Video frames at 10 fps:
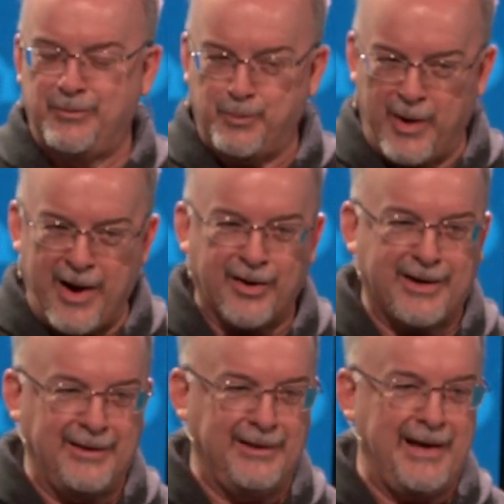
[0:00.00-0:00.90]
Prayer
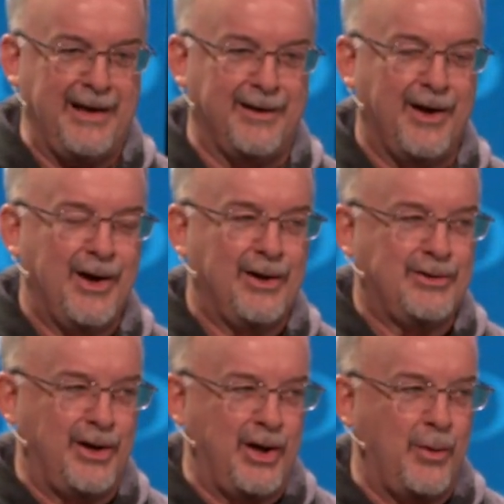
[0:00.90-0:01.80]
can lead
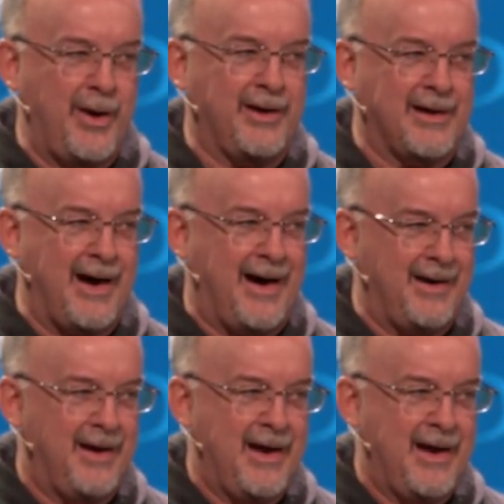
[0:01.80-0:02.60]
to knowing God